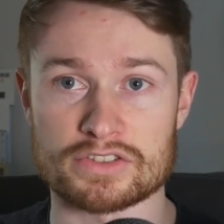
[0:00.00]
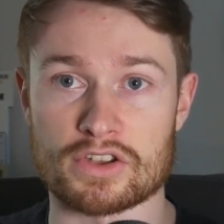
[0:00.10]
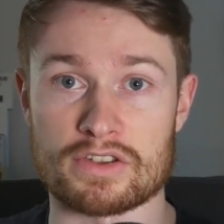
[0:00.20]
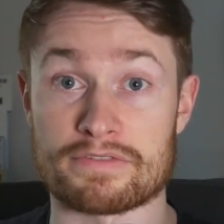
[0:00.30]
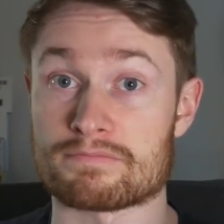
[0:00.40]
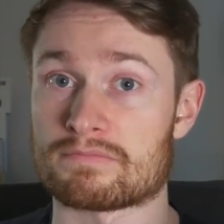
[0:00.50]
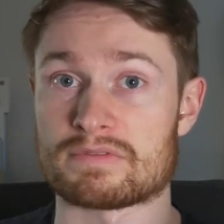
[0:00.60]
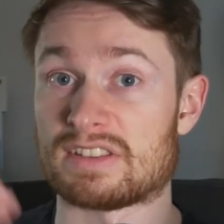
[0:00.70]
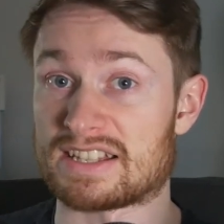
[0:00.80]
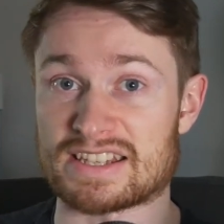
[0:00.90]
So if,
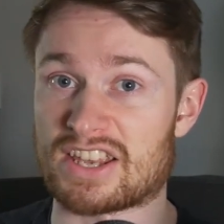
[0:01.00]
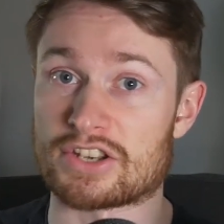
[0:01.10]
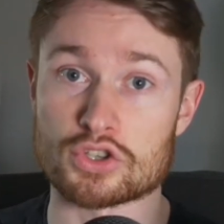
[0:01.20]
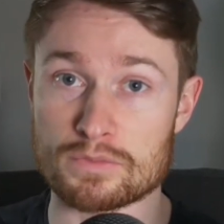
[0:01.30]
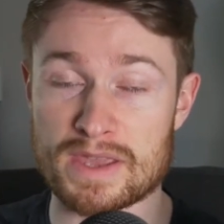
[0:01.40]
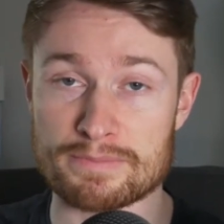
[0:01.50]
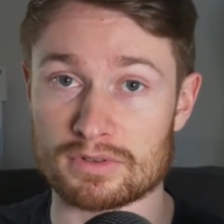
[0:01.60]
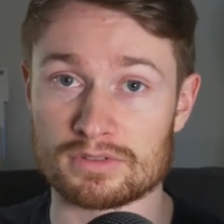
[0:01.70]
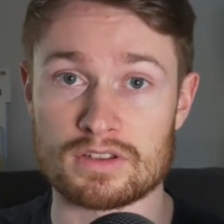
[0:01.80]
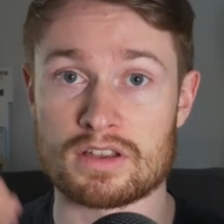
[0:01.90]
let's say you had two
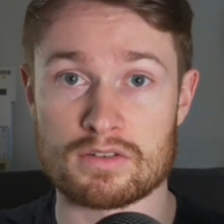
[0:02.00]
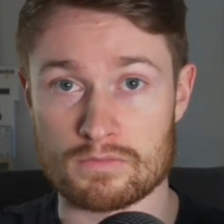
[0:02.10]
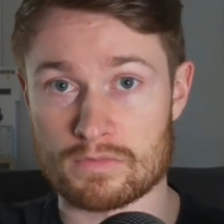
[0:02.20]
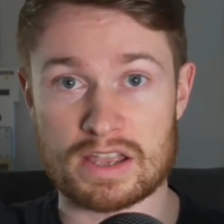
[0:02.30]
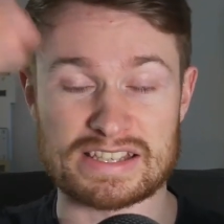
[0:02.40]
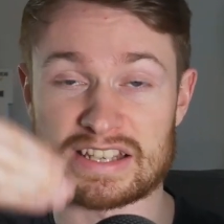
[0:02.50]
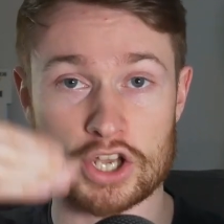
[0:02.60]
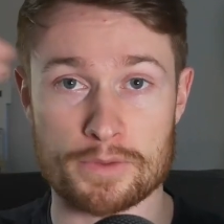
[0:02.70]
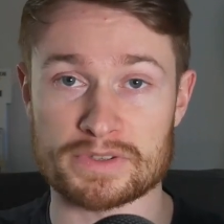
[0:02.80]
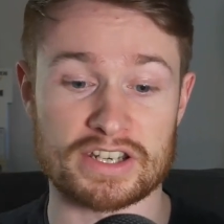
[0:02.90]
people
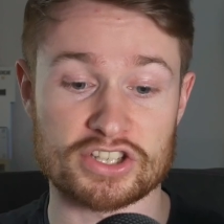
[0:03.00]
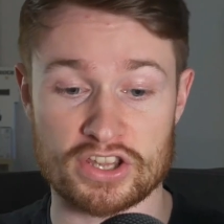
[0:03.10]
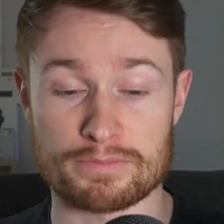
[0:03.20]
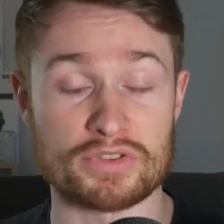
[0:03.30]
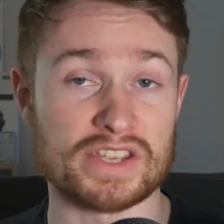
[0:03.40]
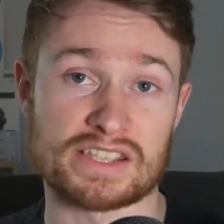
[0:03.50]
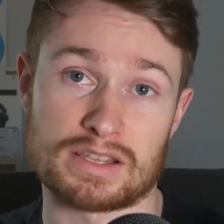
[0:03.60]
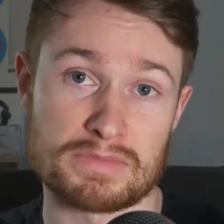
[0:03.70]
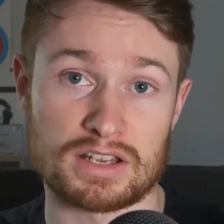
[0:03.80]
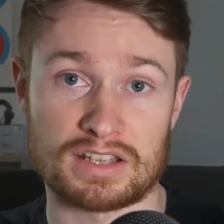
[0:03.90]
sitting opposite each other, put
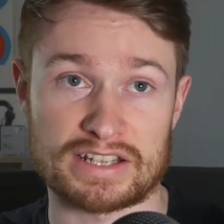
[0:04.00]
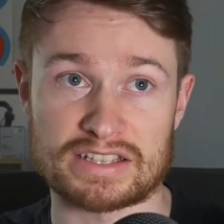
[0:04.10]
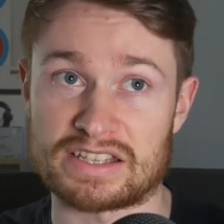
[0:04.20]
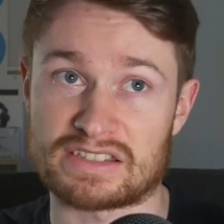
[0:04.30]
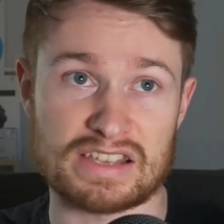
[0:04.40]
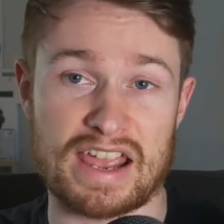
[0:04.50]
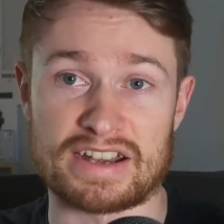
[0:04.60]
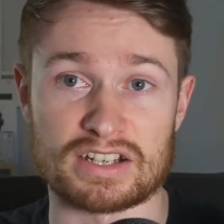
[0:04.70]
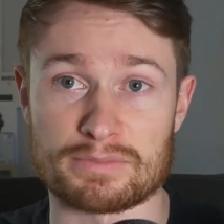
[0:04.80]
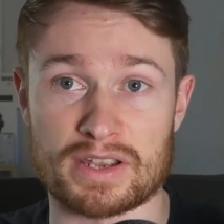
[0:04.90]
this in the middle like this,
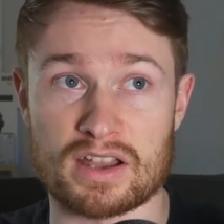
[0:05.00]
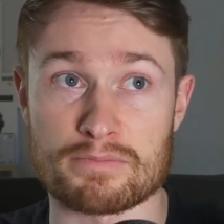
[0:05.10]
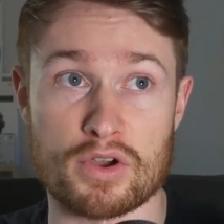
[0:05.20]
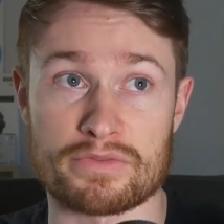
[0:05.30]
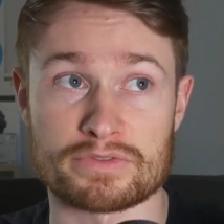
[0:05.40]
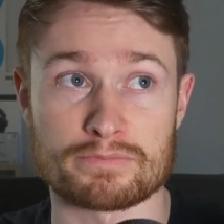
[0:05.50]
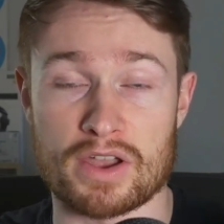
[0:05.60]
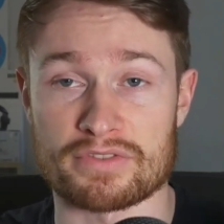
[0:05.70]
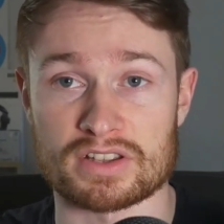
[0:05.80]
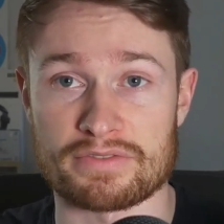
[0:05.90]
and it'll pick up both
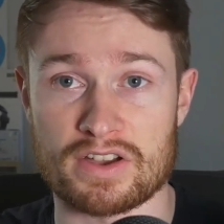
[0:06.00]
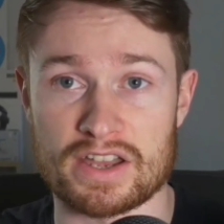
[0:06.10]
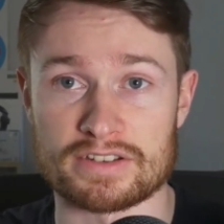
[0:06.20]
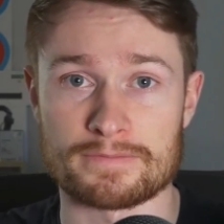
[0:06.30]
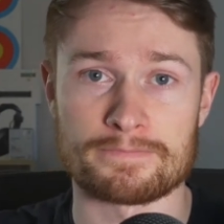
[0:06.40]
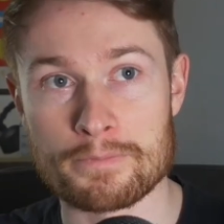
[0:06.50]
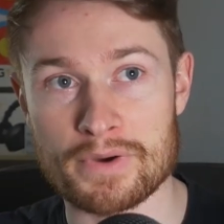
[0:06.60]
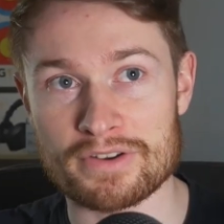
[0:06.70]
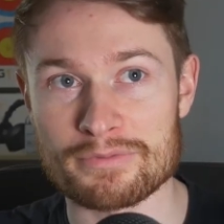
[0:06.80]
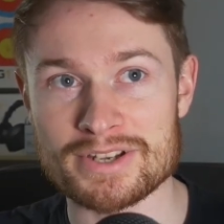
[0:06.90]
perfectly fine.
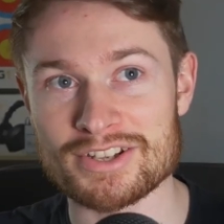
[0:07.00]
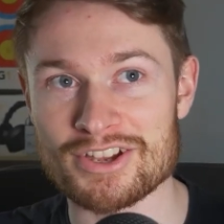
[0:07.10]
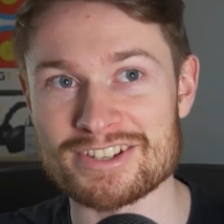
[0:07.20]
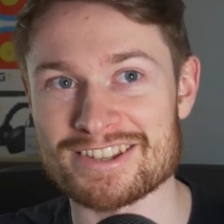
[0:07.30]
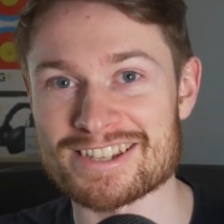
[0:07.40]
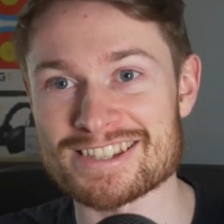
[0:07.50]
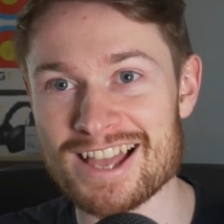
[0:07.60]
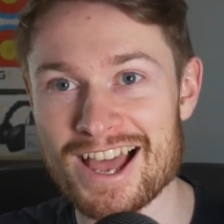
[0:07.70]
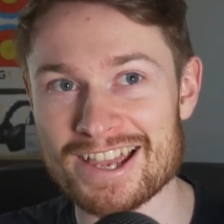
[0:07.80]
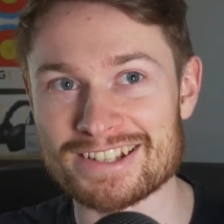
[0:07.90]
But if we turn to the
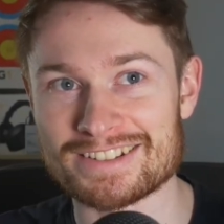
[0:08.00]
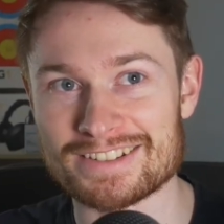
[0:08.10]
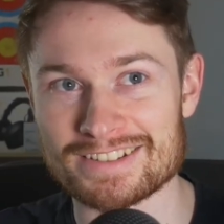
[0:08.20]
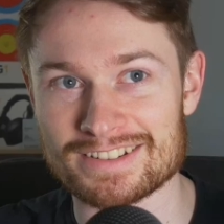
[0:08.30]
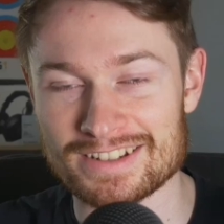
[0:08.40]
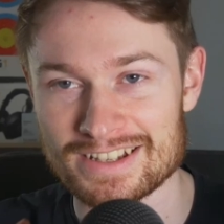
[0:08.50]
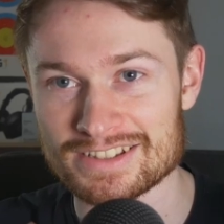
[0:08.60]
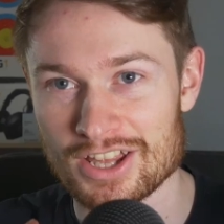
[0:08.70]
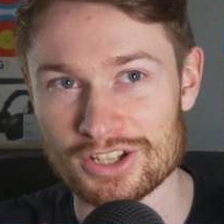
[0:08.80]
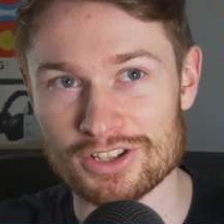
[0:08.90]
side,
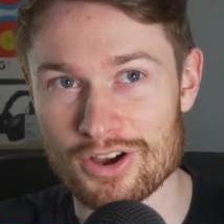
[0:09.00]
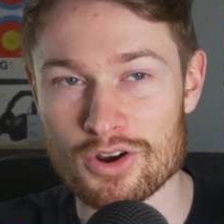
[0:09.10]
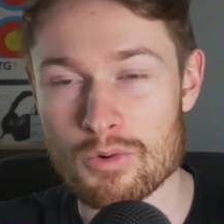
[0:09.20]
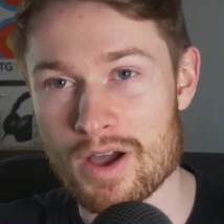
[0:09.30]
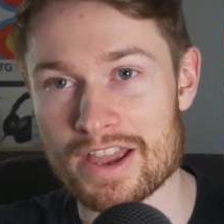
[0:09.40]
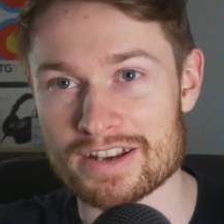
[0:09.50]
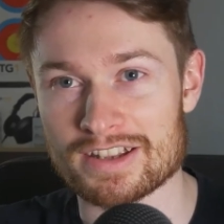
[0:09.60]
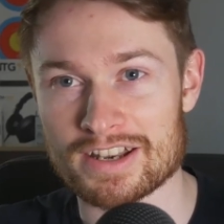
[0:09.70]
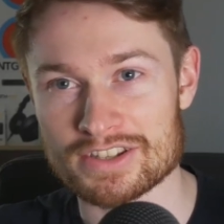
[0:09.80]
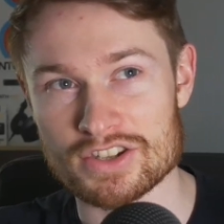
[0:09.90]
a lot quieter,
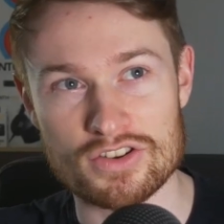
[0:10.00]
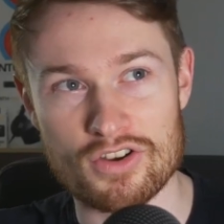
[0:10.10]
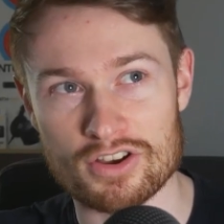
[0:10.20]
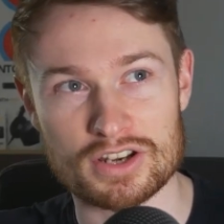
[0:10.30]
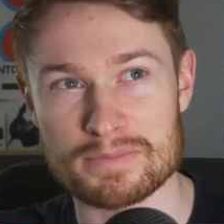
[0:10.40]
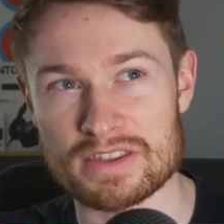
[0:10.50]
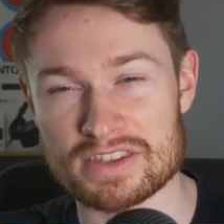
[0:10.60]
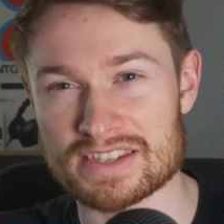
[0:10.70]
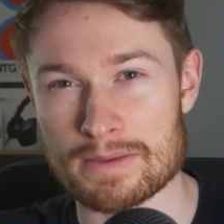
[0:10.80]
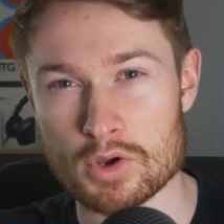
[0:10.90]
and it's not going to be
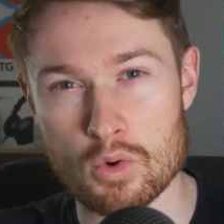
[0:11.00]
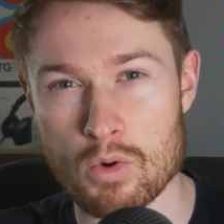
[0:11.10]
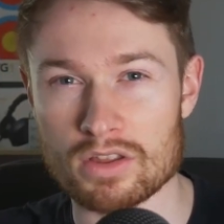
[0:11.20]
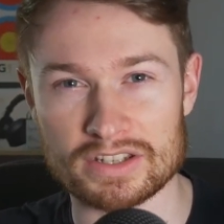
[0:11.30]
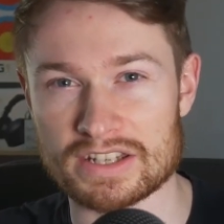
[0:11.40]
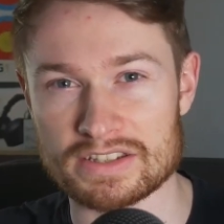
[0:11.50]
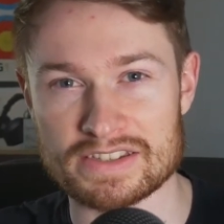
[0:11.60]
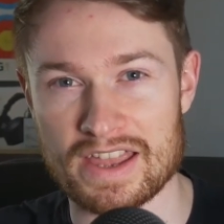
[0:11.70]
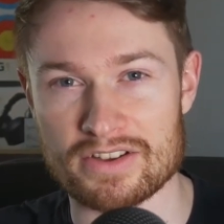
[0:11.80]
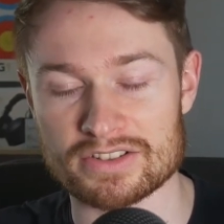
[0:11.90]
the same quality
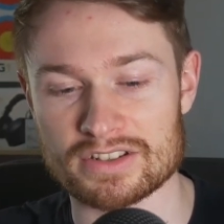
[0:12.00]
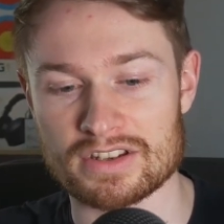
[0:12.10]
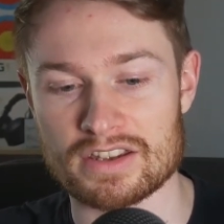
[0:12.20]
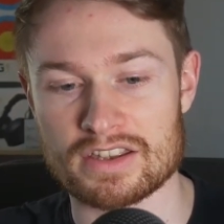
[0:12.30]
sound.